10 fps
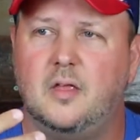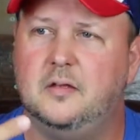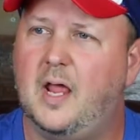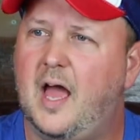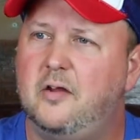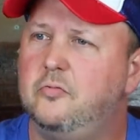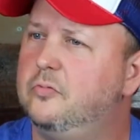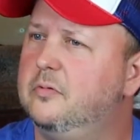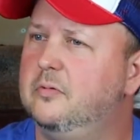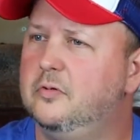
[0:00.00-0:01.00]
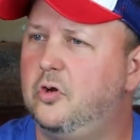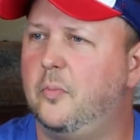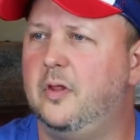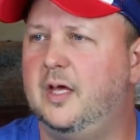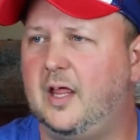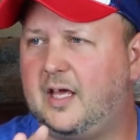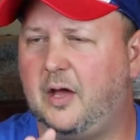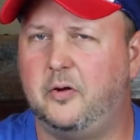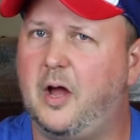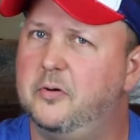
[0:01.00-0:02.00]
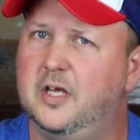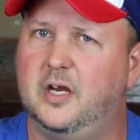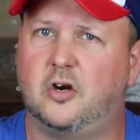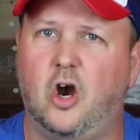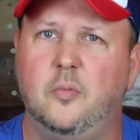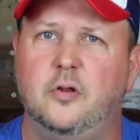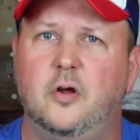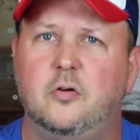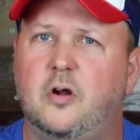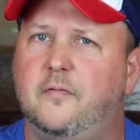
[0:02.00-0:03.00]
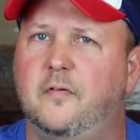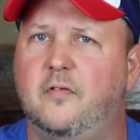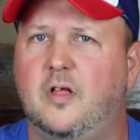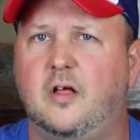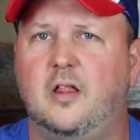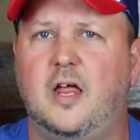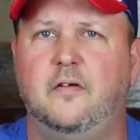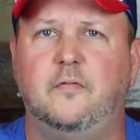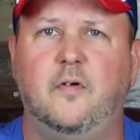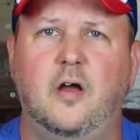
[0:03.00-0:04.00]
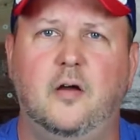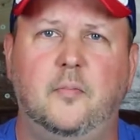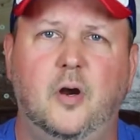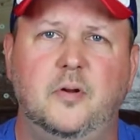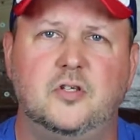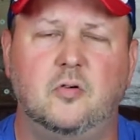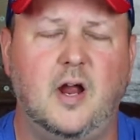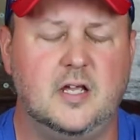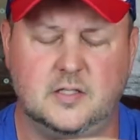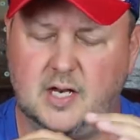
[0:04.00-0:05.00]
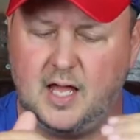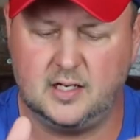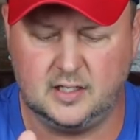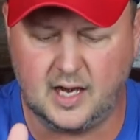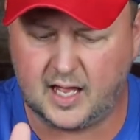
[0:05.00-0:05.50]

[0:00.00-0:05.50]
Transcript: Not normally like I would get a caramel note off of a lot of bourbons or ryes. Not